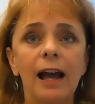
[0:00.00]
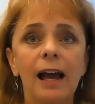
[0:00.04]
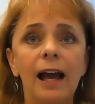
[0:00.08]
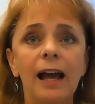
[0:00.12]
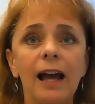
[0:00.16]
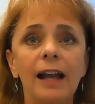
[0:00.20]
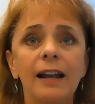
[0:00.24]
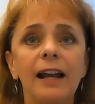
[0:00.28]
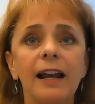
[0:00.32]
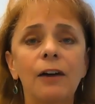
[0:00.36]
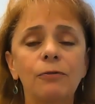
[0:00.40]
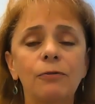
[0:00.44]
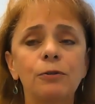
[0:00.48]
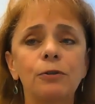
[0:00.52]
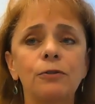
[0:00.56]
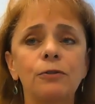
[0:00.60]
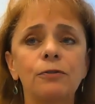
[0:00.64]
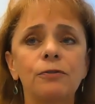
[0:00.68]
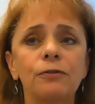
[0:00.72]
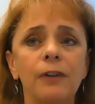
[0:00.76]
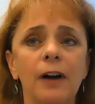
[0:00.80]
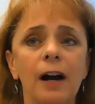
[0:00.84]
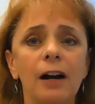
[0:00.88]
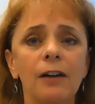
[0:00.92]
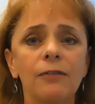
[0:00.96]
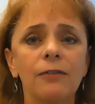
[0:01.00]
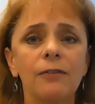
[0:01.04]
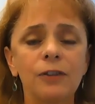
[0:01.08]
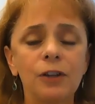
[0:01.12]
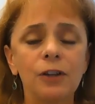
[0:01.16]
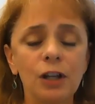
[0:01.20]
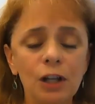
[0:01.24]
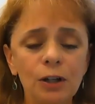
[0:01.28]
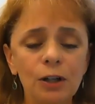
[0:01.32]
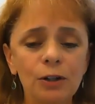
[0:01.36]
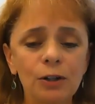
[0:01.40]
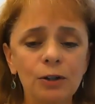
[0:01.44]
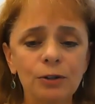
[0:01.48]
And after five
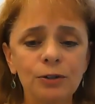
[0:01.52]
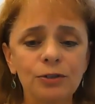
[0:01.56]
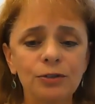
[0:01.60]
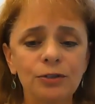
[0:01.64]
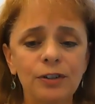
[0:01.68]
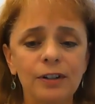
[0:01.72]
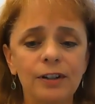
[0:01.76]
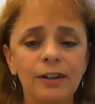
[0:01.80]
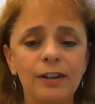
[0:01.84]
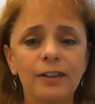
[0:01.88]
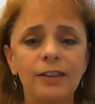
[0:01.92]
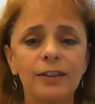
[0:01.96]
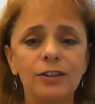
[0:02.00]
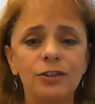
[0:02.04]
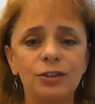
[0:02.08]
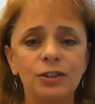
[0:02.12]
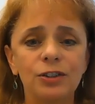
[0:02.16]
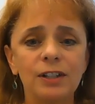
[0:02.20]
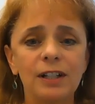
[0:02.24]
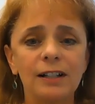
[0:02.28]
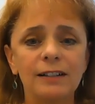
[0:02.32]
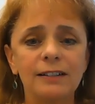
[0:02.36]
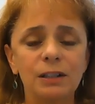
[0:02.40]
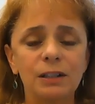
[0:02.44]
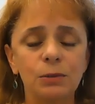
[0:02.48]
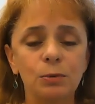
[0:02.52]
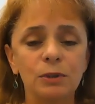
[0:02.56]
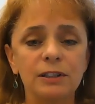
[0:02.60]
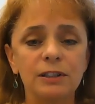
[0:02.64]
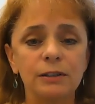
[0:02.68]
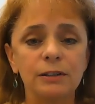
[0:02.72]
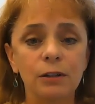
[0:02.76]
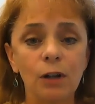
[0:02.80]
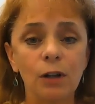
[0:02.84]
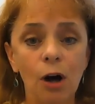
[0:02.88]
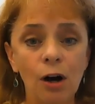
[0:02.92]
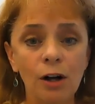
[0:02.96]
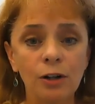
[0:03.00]
years, the CLD was
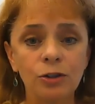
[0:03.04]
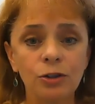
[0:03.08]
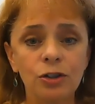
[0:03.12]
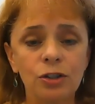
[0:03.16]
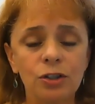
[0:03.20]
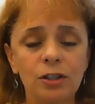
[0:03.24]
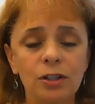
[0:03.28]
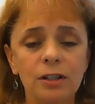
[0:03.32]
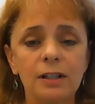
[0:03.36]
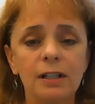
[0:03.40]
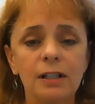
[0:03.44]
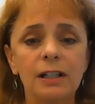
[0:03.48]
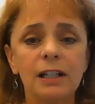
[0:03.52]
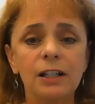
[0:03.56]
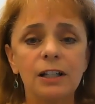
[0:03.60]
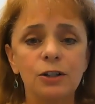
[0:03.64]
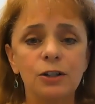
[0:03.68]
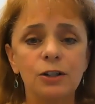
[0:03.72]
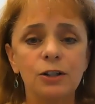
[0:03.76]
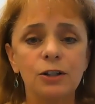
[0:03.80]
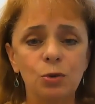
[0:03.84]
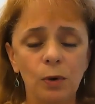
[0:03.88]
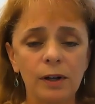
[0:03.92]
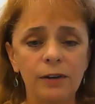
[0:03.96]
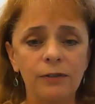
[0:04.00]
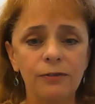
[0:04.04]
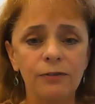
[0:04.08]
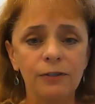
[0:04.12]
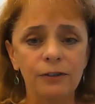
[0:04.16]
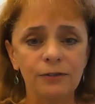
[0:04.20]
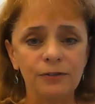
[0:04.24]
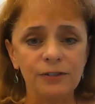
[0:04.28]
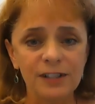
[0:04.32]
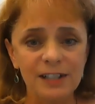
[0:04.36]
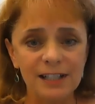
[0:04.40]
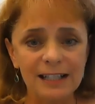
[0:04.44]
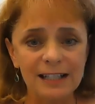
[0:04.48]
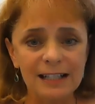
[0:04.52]
launched in
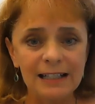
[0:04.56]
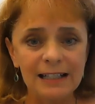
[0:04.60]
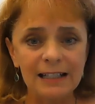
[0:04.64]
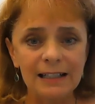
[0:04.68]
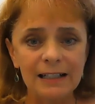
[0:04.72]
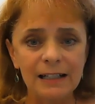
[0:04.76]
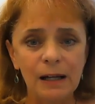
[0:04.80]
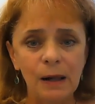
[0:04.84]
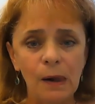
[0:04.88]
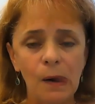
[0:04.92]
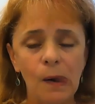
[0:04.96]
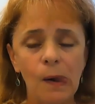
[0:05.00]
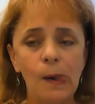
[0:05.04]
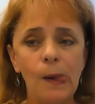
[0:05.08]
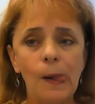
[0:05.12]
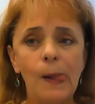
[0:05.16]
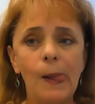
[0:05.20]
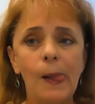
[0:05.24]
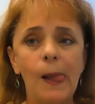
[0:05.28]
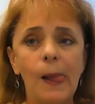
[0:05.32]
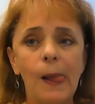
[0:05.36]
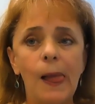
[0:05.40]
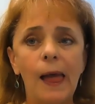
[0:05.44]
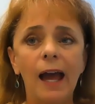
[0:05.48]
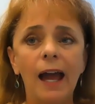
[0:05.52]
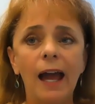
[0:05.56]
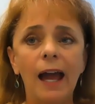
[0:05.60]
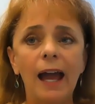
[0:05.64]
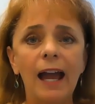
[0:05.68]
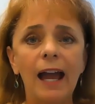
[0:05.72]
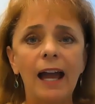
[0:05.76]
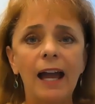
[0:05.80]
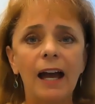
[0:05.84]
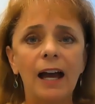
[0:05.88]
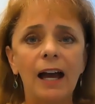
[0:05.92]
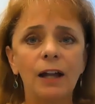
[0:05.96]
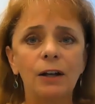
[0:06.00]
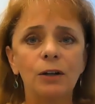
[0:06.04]
2015.
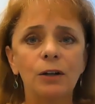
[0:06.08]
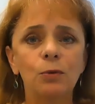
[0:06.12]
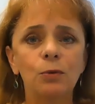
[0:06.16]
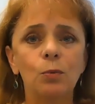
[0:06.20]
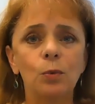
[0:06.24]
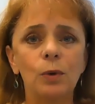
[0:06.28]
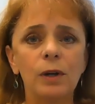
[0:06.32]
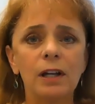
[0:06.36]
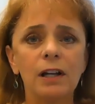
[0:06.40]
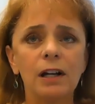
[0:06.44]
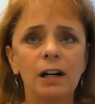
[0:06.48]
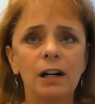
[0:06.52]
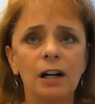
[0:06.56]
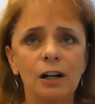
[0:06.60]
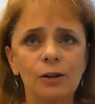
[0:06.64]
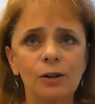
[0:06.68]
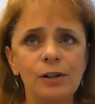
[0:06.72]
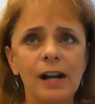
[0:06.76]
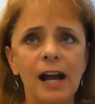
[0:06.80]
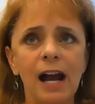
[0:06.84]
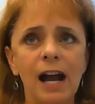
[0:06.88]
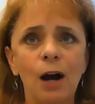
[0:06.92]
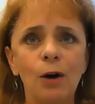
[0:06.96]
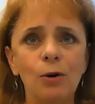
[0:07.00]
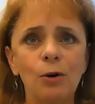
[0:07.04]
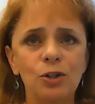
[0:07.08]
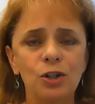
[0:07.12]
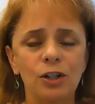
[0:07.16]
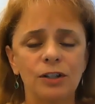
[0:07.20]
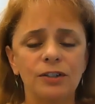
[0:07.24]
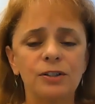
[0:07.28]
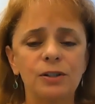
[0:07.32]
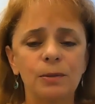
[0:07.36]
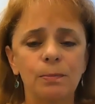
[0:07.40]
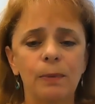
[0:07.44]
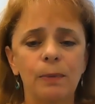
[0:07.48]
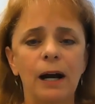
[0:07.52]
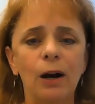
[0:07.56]
And we are now
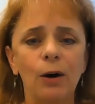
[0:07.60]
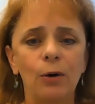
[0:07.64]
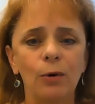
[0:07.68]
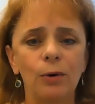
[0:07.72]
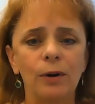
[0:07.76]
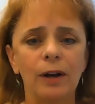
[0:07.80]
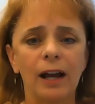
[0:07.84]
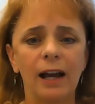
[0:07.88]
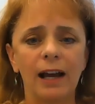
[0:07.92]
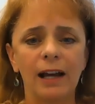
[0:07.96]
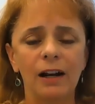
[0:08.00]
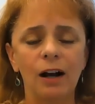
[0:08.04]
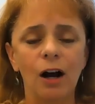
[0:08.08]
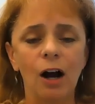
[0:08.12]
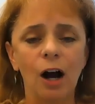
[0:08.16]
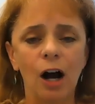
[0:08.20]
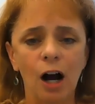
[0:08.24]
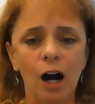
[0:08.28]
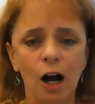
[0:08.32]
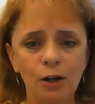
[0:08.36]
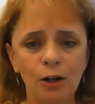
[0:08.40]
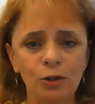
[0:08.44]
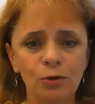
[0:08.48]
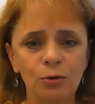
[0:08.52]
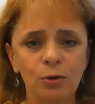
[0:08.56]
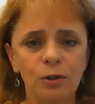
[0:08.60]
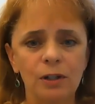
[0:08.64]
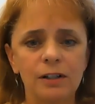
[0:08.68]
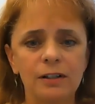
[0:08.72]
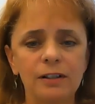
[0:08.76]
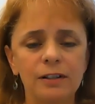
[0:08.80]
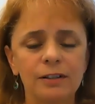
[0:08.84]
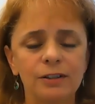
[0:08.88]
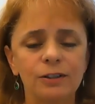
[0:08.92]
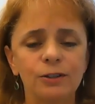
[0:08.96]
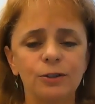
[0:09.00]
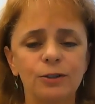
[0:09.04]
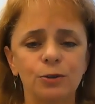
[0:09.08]
just about at
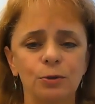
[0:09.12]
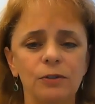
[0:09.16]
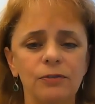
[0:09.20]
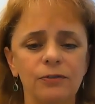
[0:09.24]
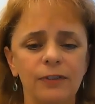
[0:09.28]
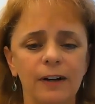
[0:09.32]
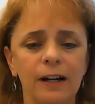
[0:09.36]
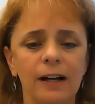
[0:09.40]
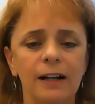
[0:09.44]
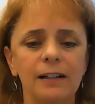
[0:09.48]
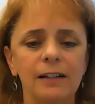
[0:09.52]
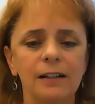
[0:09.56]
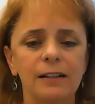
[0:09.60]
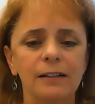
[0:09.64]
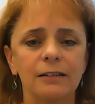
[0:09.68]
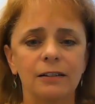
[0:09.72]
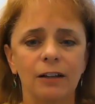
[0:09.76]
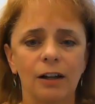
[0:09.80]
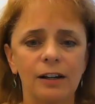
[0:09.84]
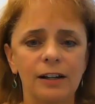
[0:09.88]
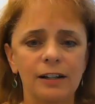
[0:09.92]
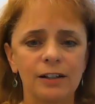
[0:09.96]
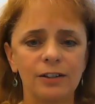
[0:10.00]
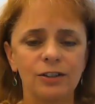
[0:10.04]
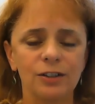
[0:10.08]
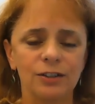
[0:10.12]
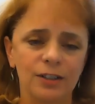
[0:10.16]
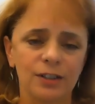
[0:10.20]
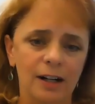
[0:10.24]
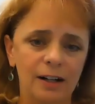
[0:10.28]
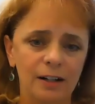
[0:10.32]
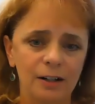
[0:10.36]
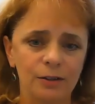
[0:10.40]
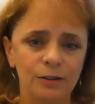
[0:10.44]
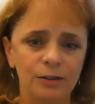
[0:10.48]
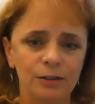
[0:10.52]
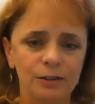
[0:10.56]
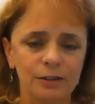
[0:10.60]
100 certified lighting
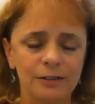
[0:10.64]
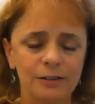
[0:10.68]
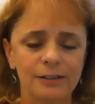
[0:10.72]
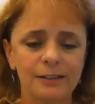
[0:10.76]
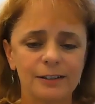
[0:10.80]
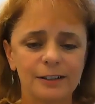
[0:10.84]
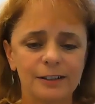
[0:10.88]
designers.